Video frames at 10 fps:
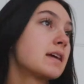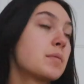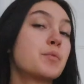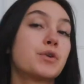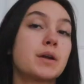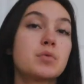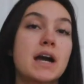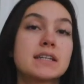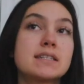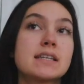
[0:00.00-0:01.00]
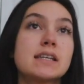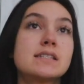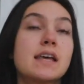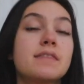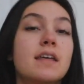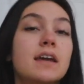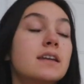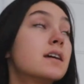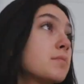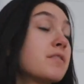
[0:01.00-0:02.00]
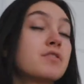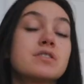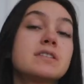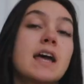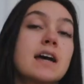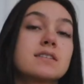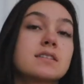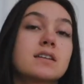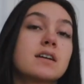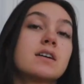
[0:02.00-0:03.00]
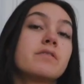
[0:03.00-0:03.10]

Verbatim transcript: like my morning practices and then my first task